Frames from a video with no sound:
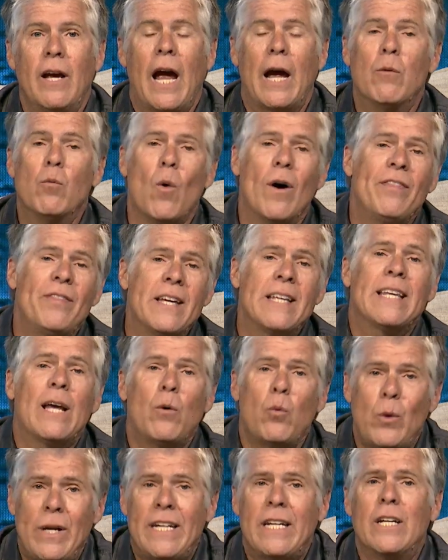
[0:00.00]
And one thing
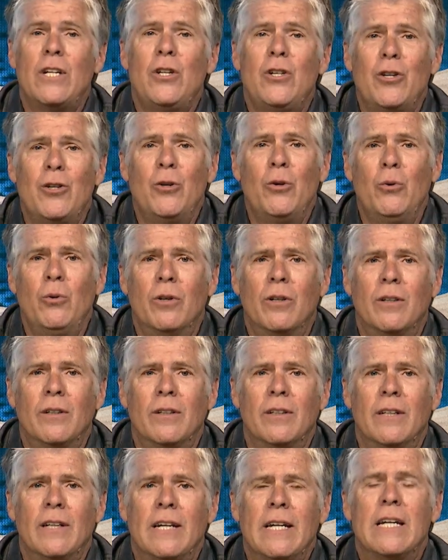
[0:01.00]
that we can do
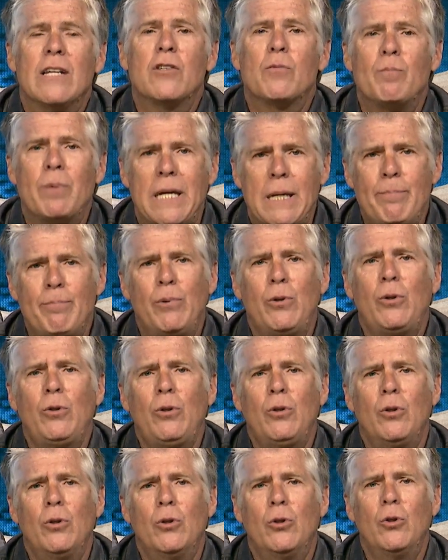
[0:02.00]
is
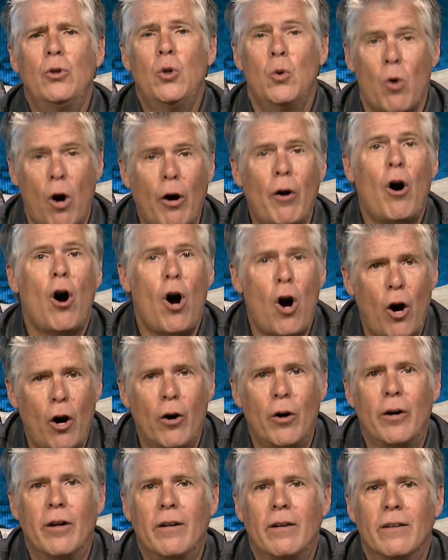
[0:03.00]
people who are
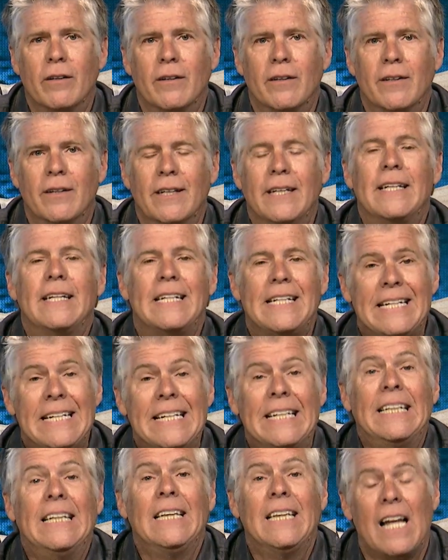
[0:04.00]
hard
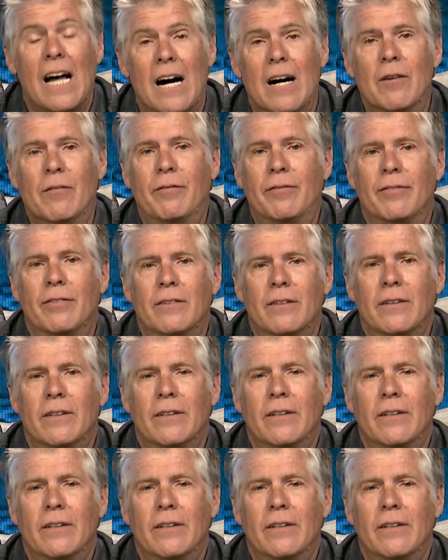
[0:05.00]
need love.